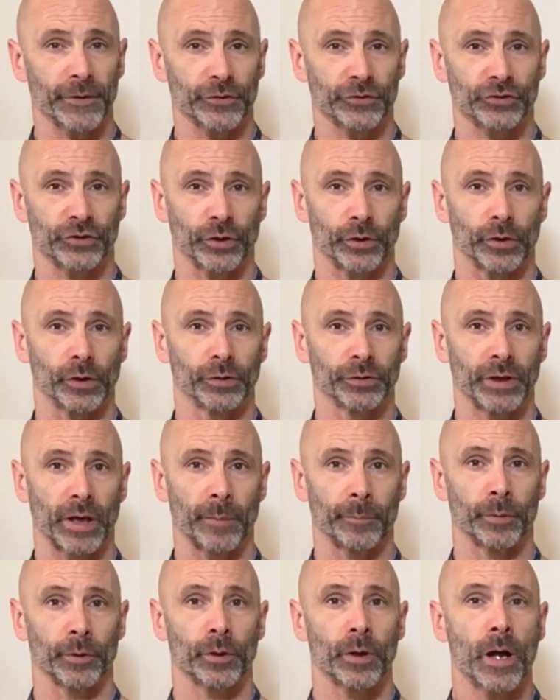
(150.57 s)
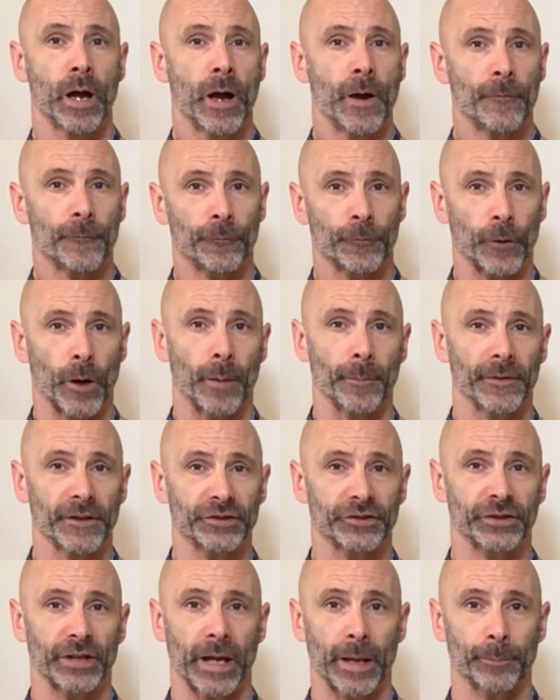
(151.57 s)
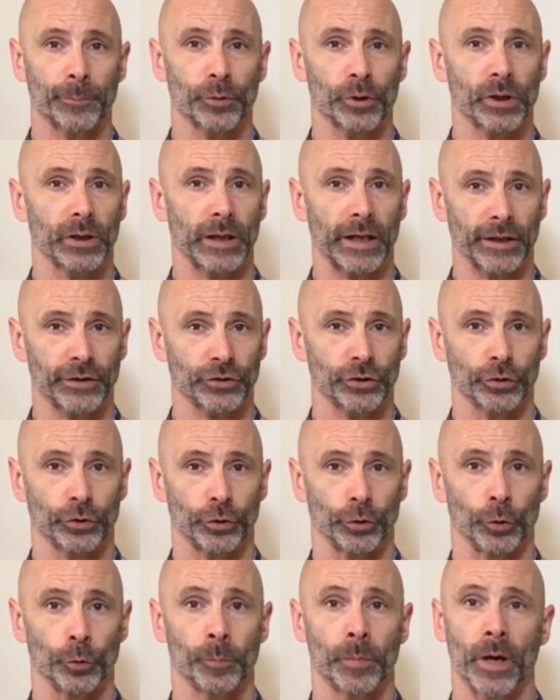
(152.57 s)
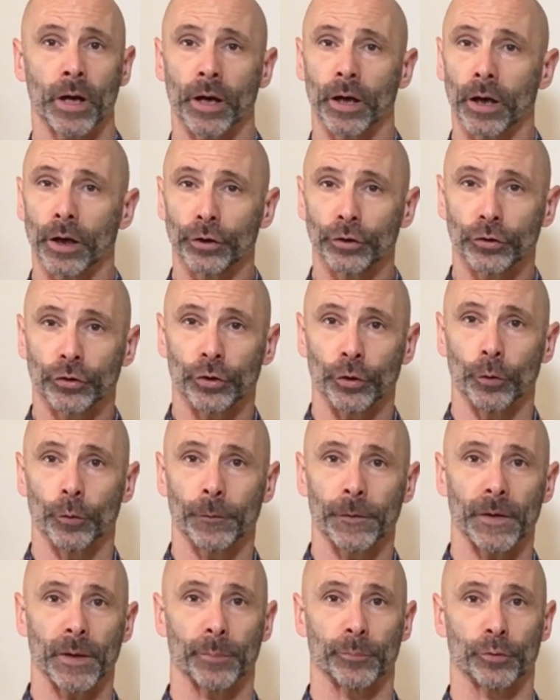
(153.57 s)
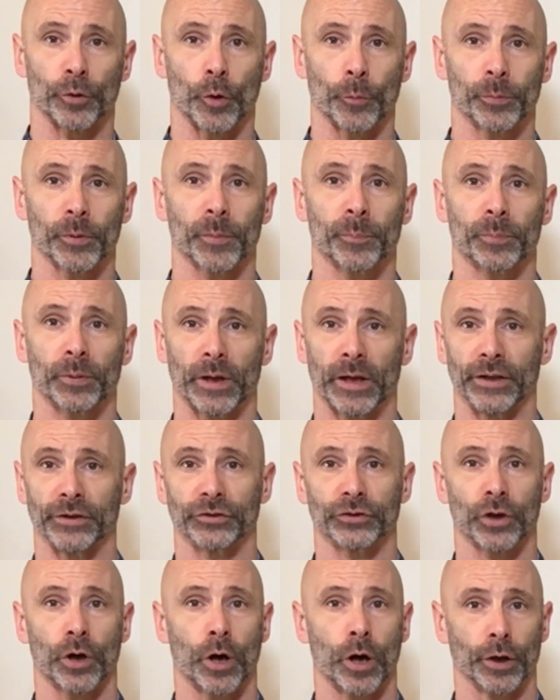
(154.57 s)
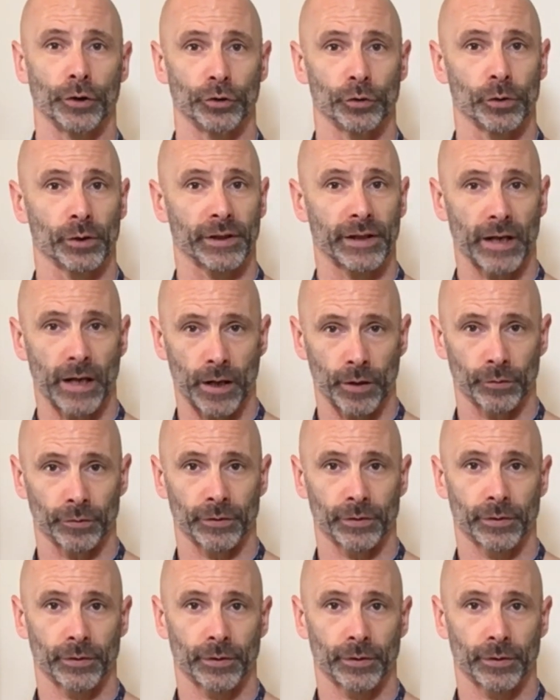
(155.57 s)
the serial number from the sample collection tube to the appropriate place on your account.